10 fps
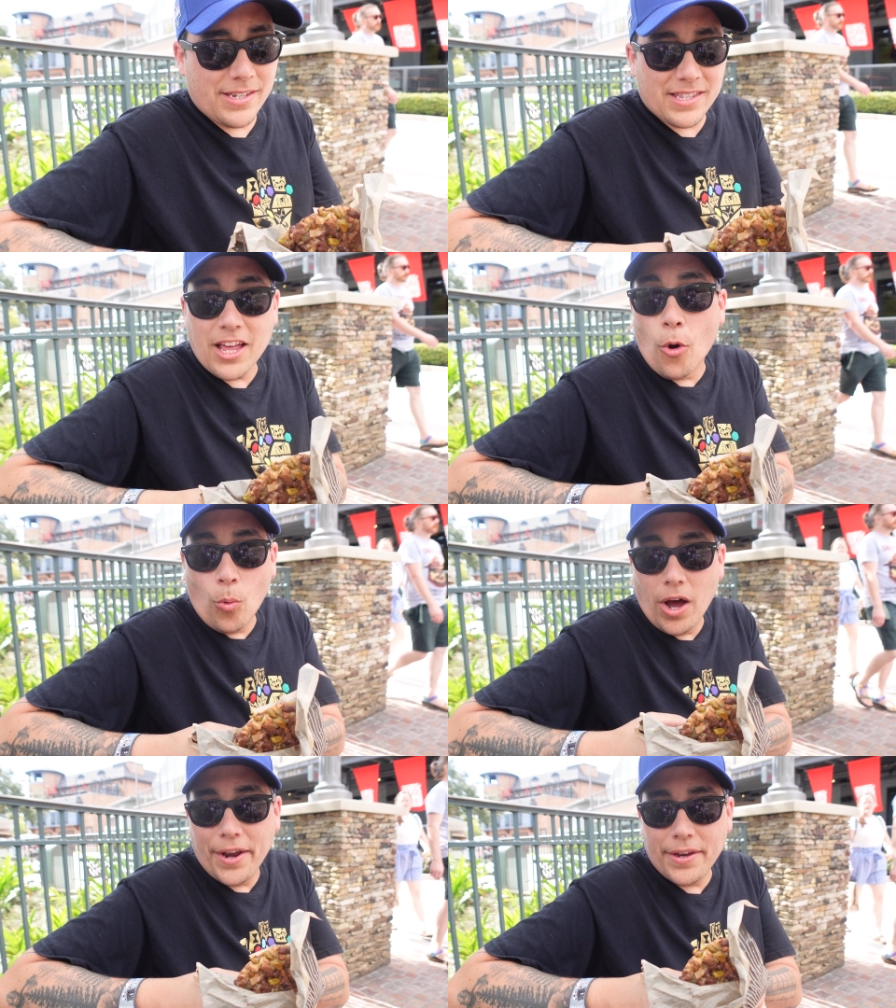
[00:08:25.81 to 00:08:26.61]
is the
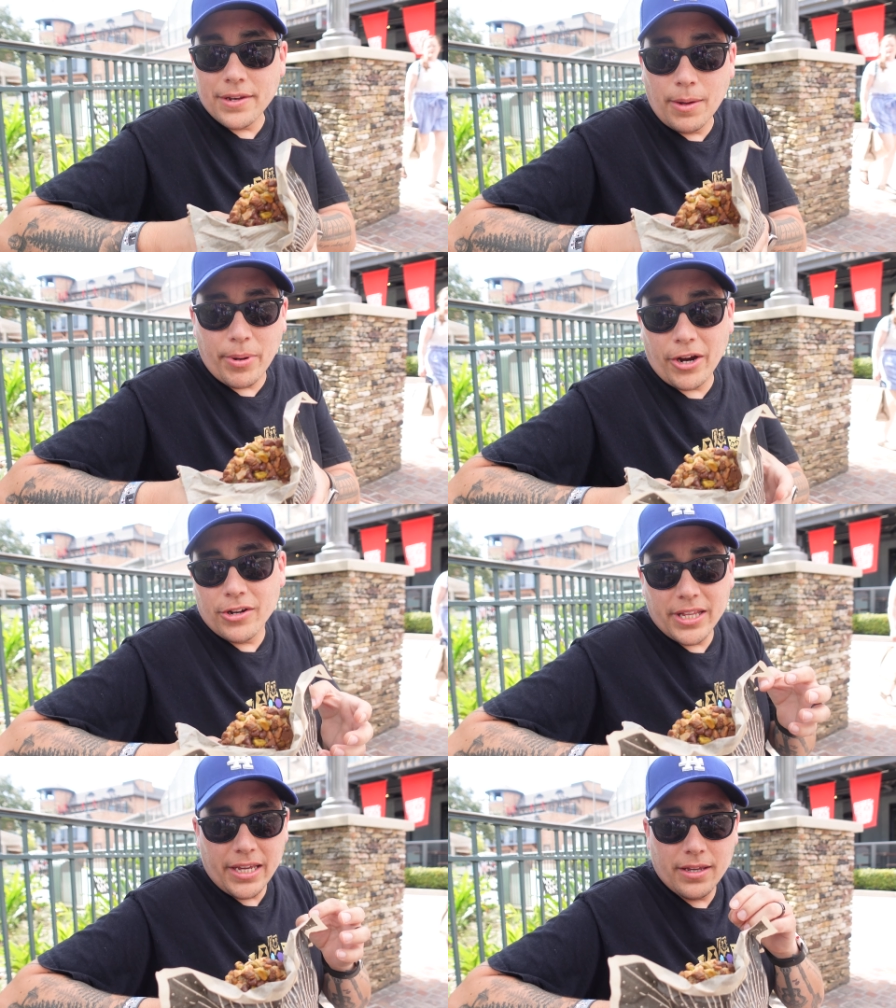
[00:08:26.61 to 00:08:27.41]
one
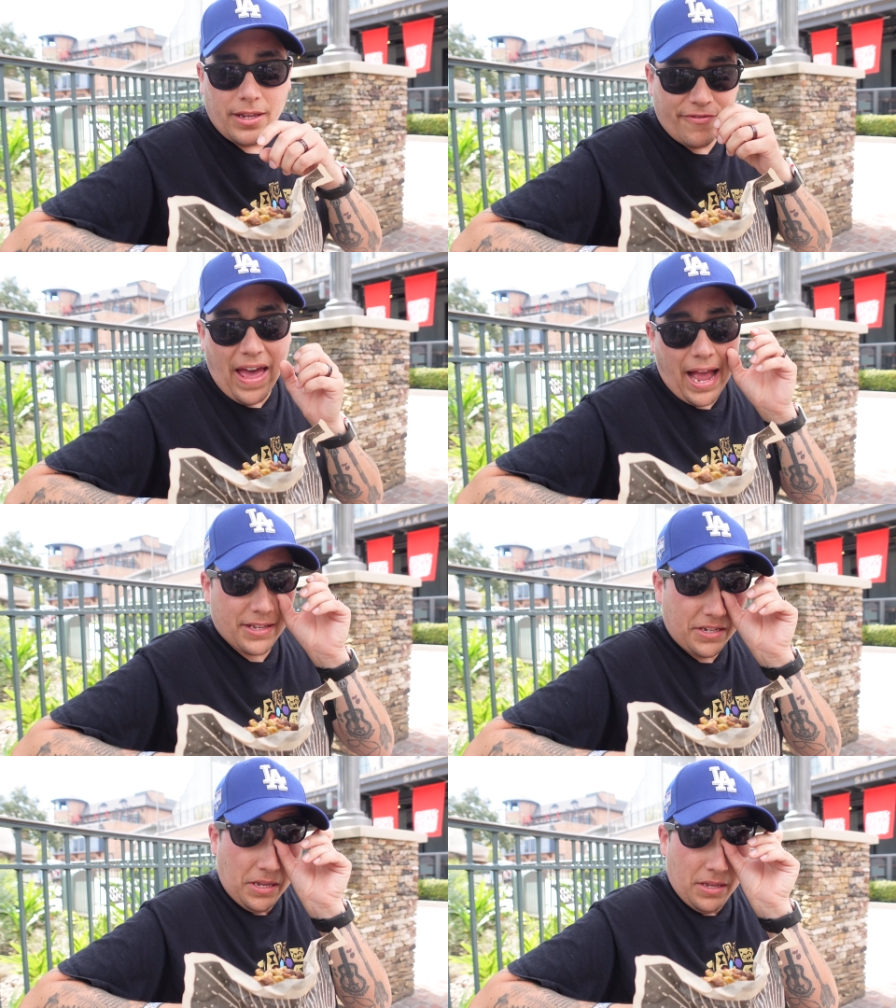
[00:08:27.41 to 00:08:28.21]
apparently. In
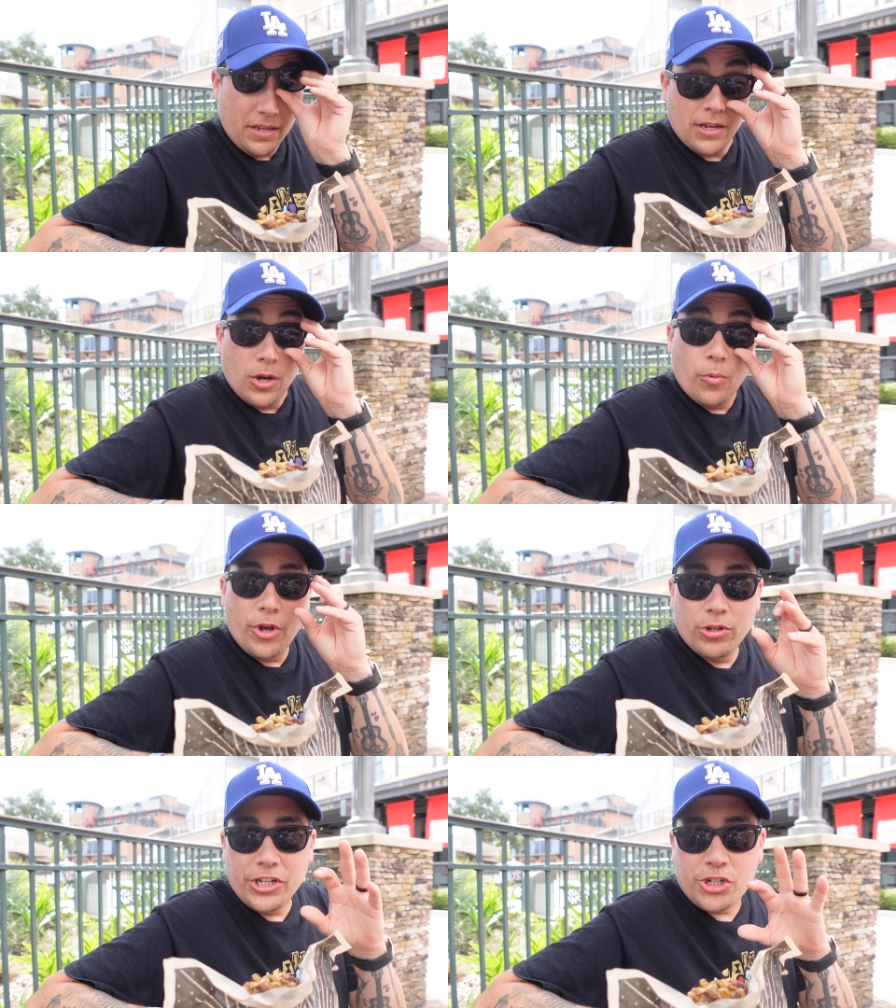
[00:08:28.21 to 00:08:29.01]
fact, we
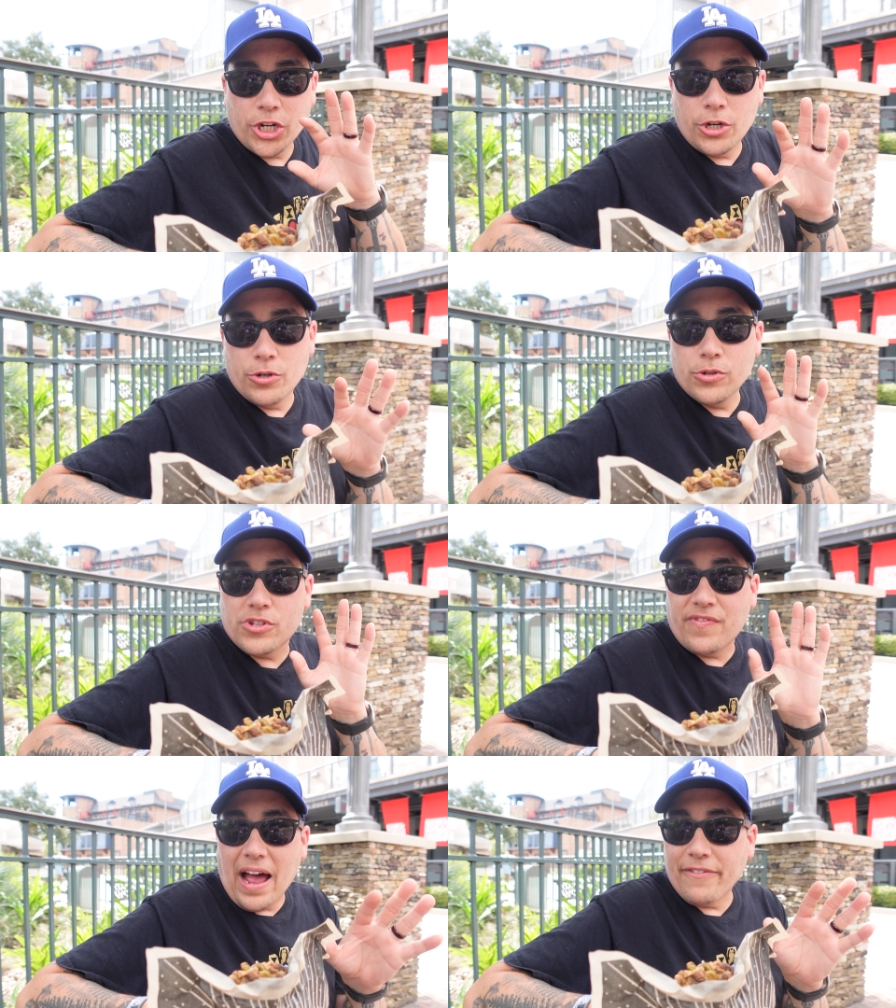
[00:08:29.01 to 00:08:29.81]
only
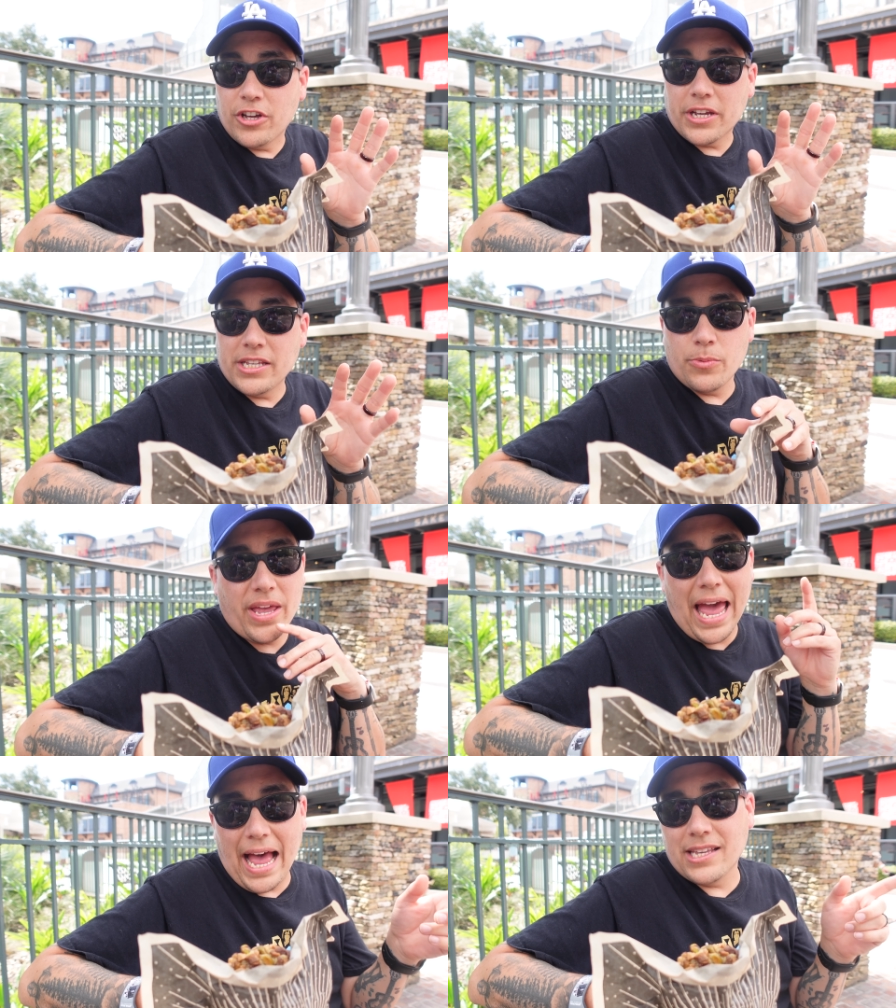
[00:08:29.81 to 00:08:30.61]
chose five cookies and
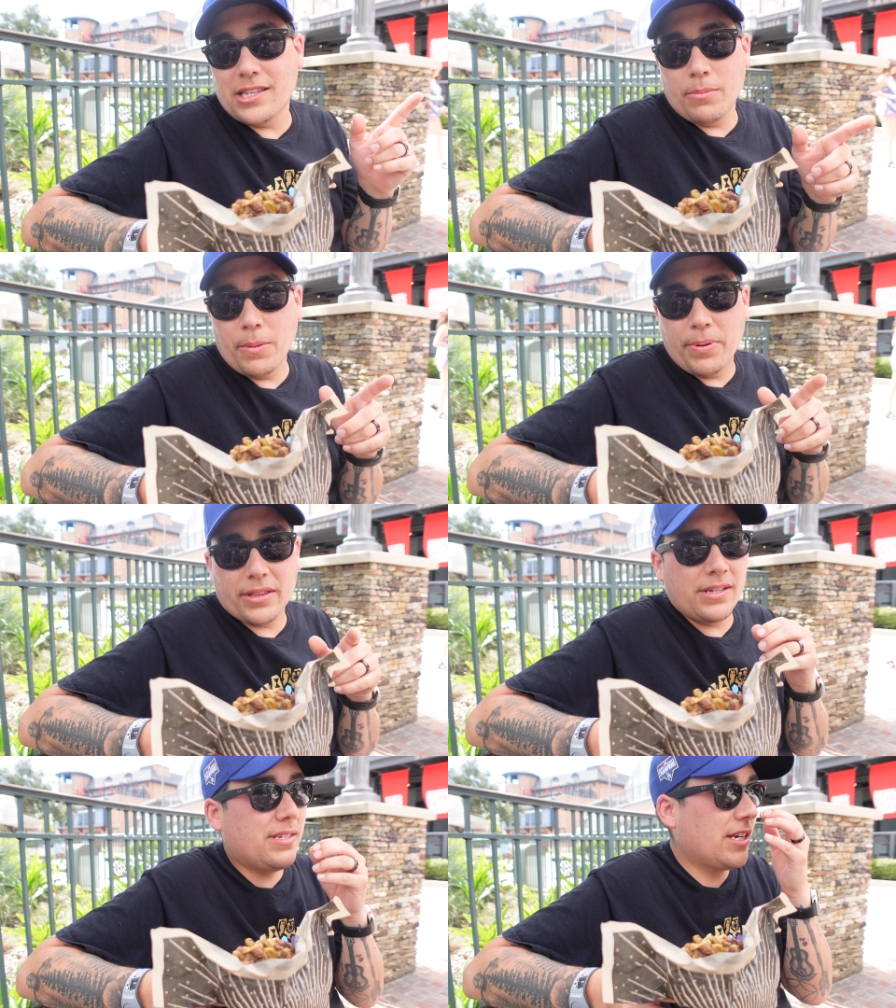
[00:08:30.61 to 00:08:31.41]
we asked them to pick
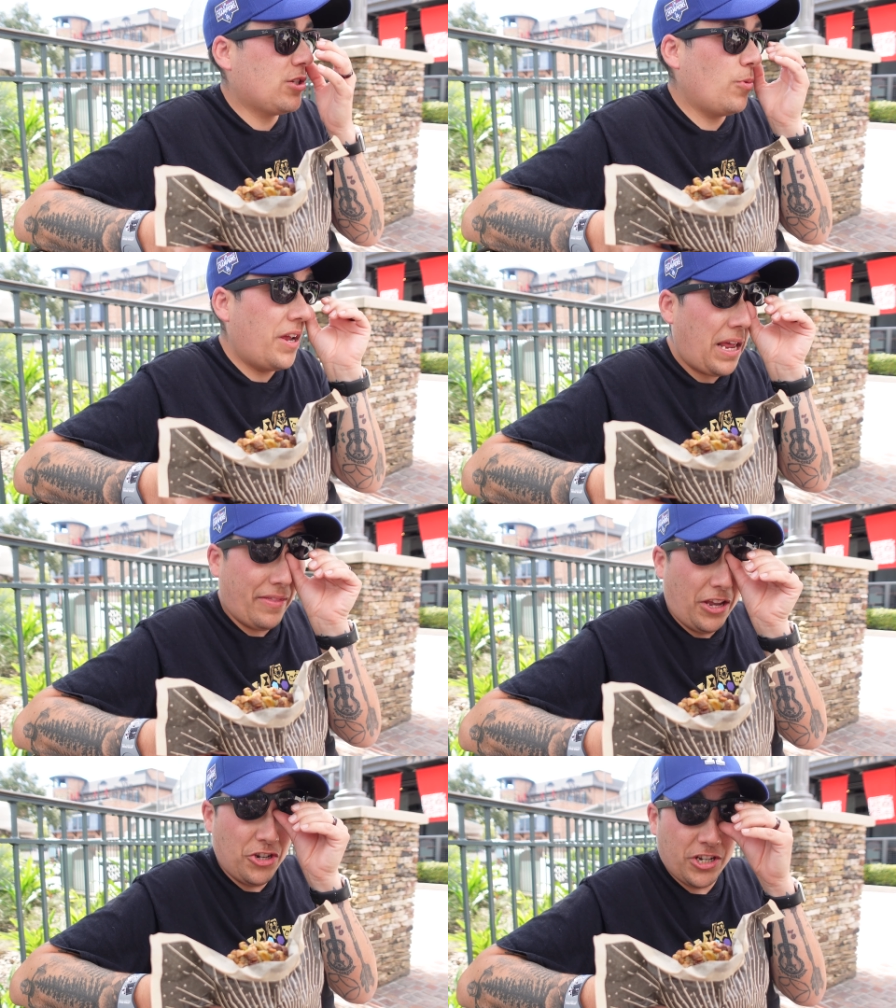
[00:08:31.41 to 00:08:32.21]
the sixth one,
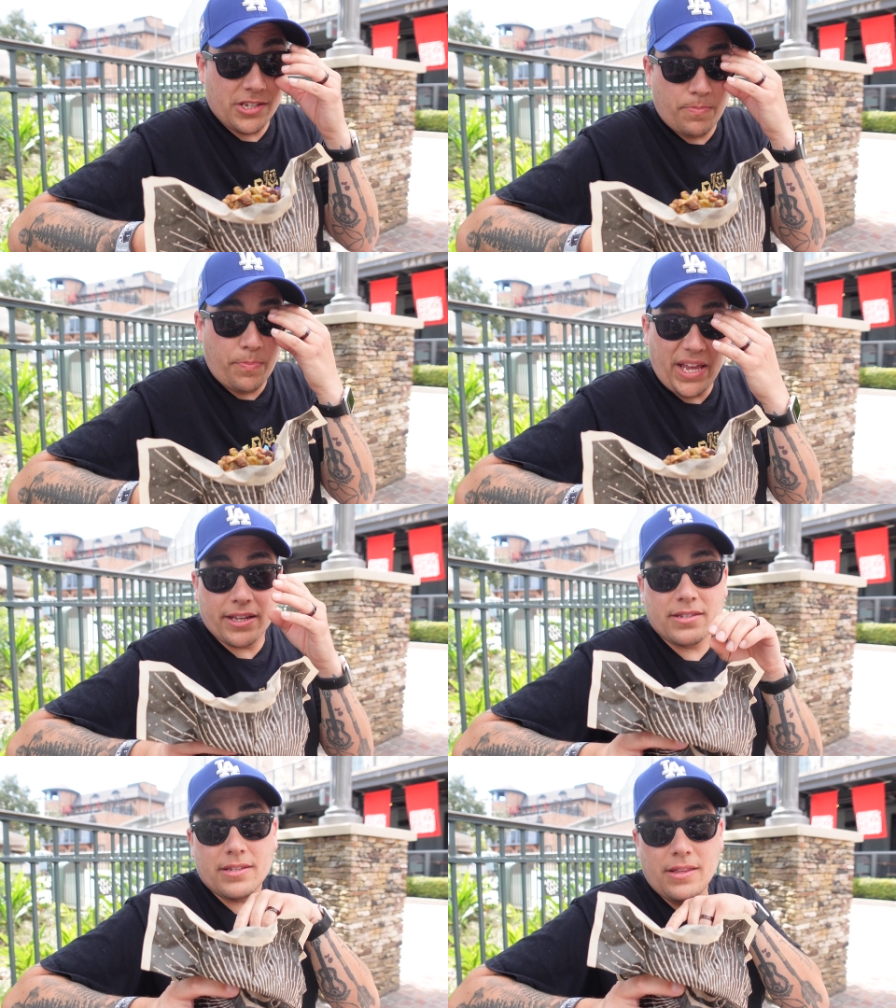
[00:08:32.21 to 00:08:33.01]
and they just
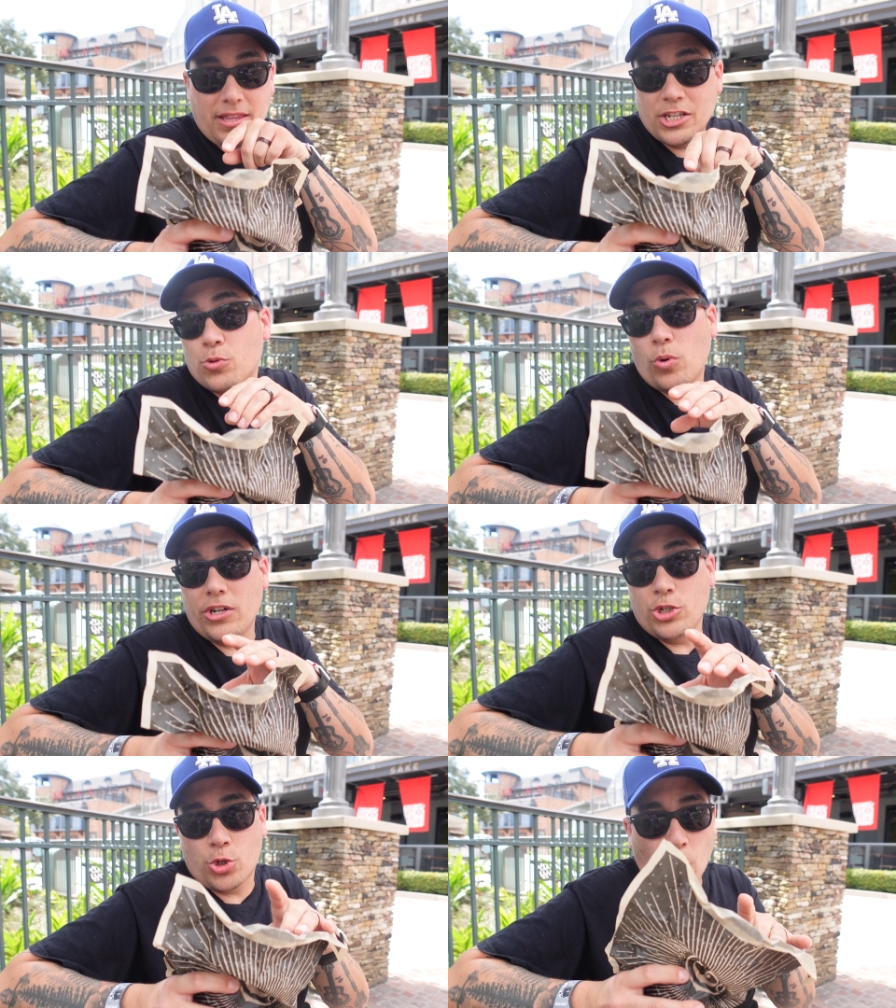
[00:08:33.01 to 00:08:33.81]
picked this
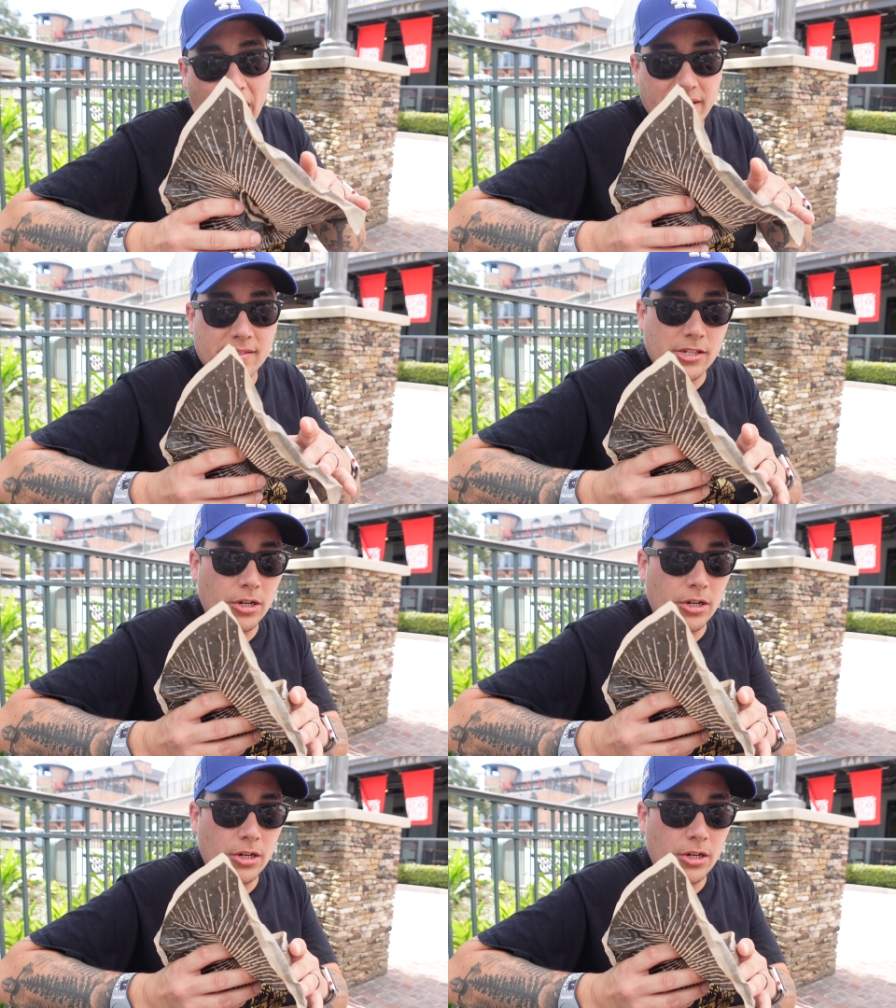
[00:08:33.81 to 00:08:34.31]
one twice.